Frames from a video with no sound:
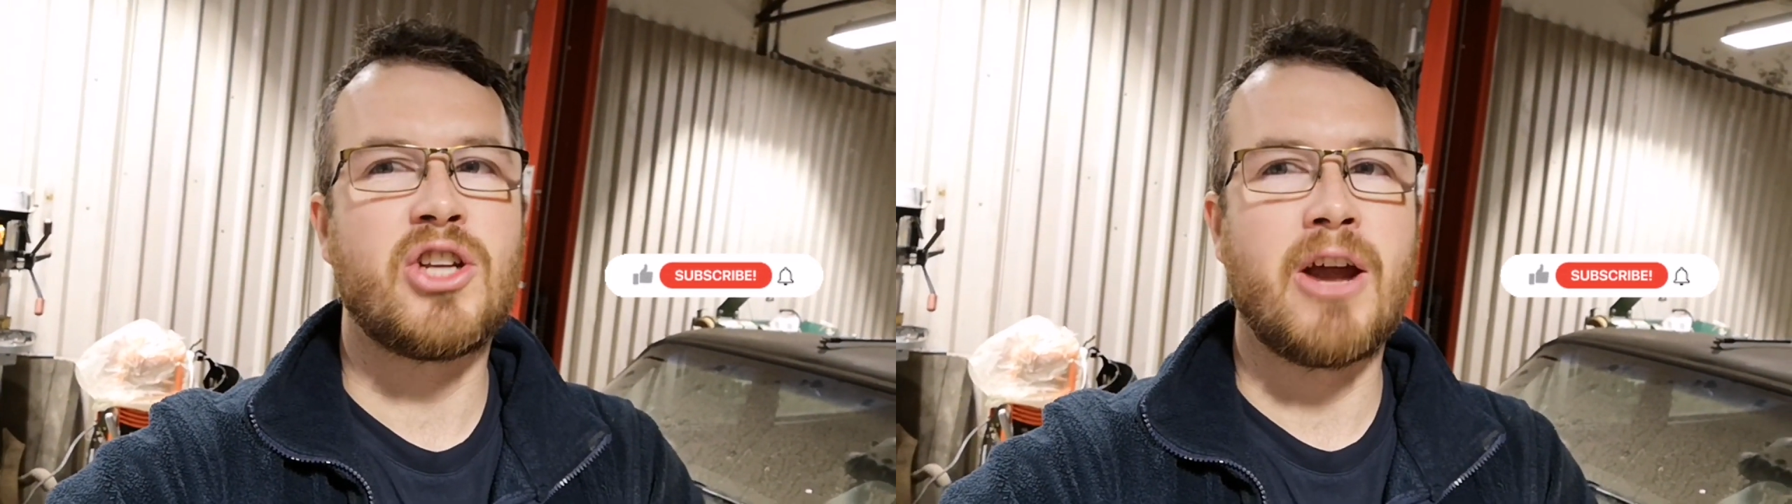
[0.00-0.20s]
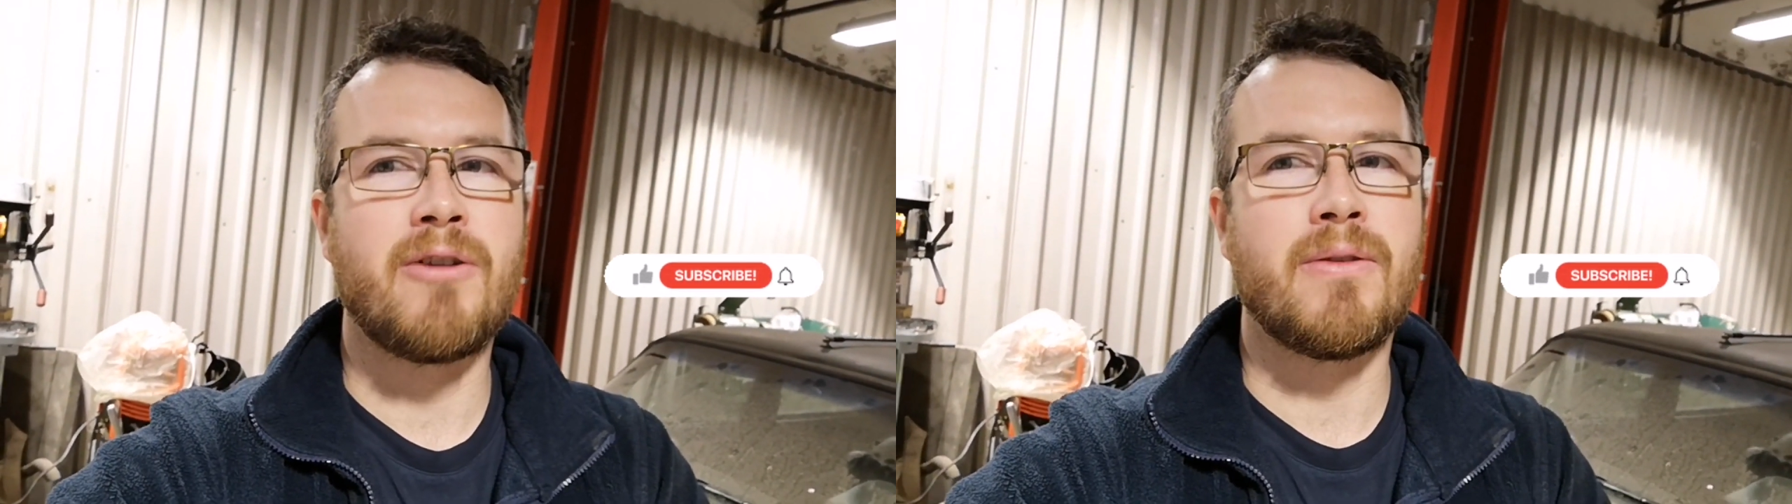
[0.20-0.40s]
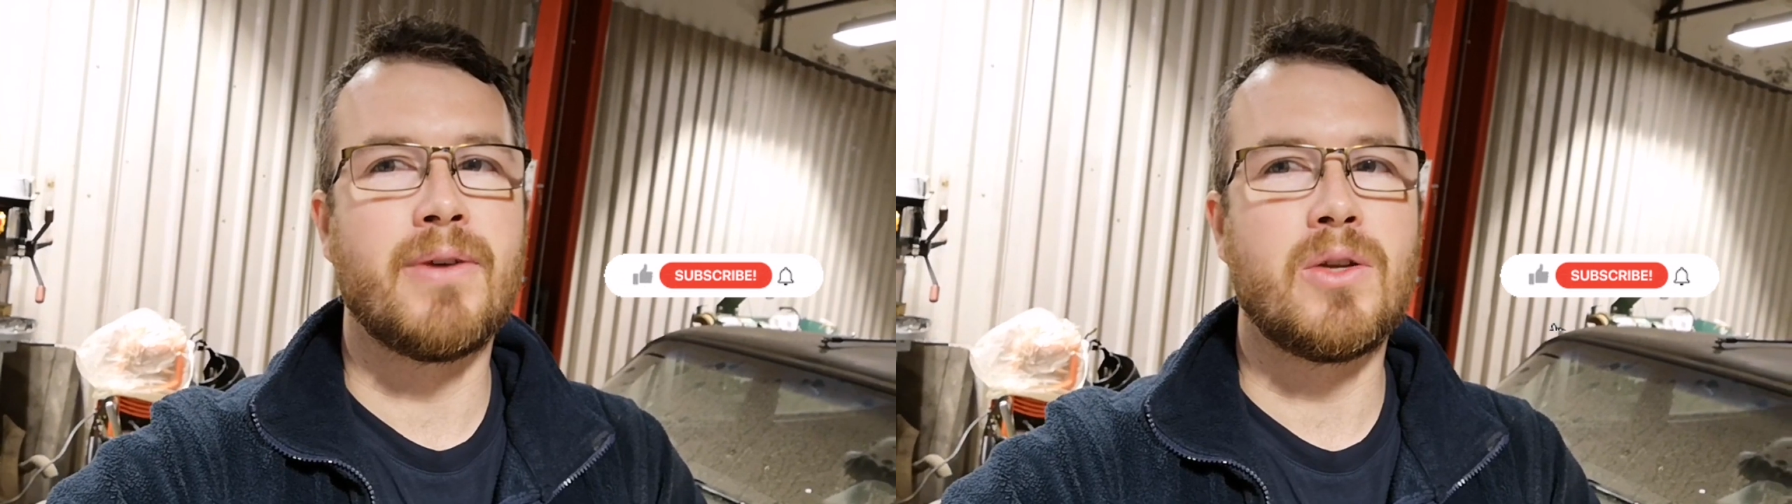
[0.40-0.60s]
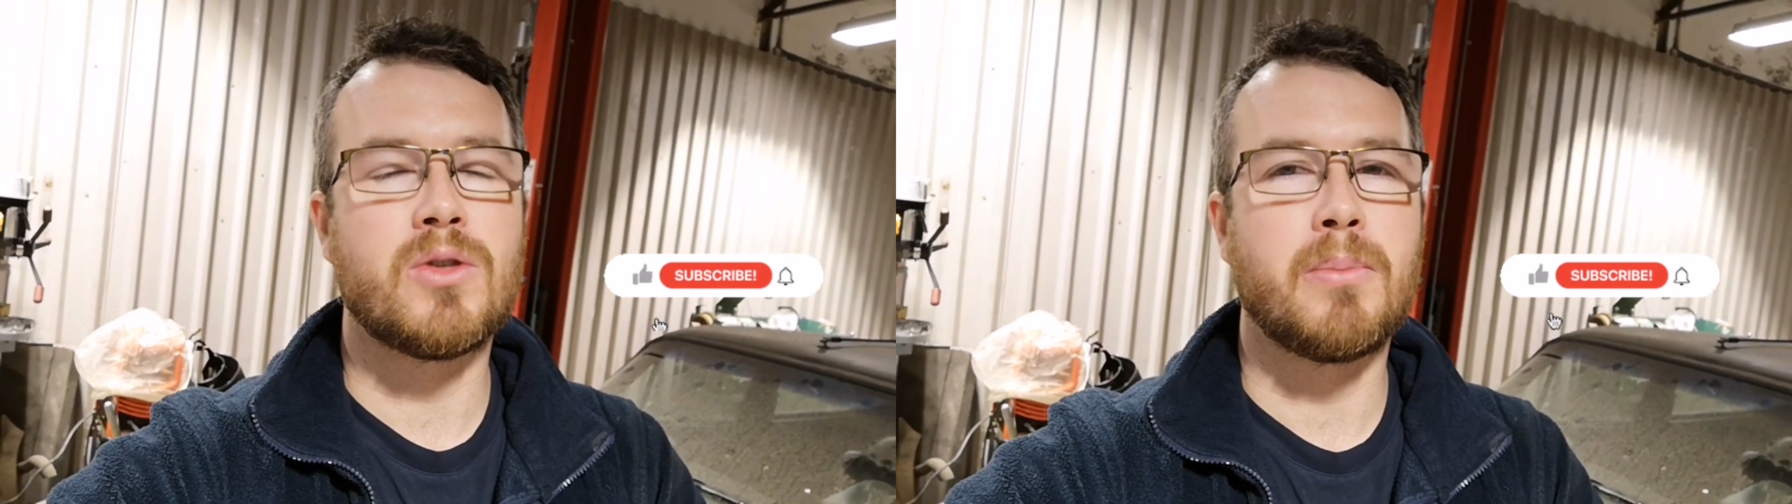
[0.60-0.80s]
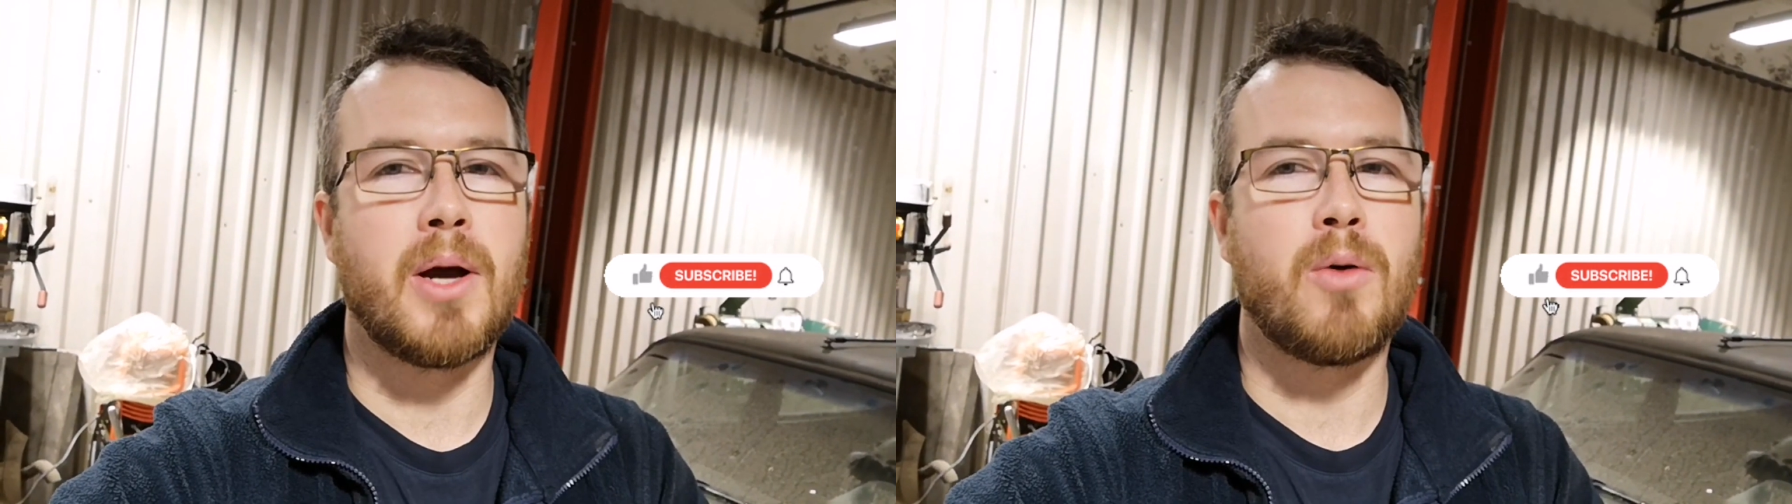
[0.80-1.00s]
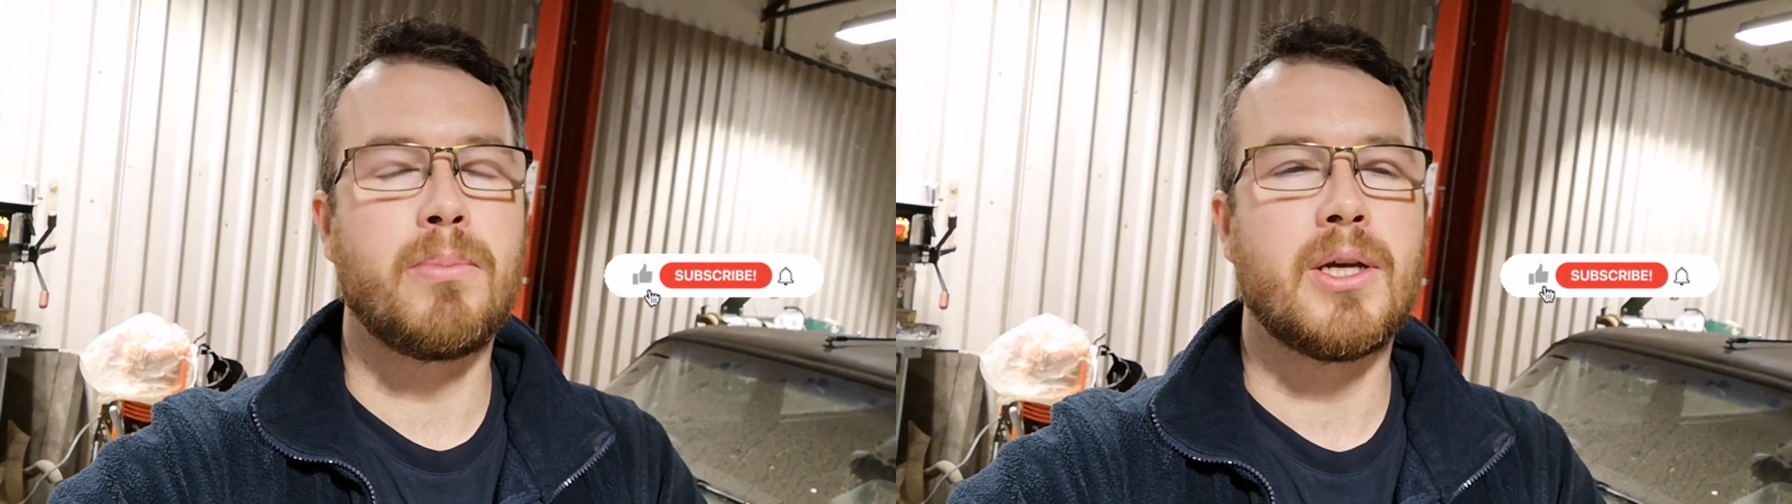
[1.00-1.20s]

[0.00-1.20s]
sharing the videos about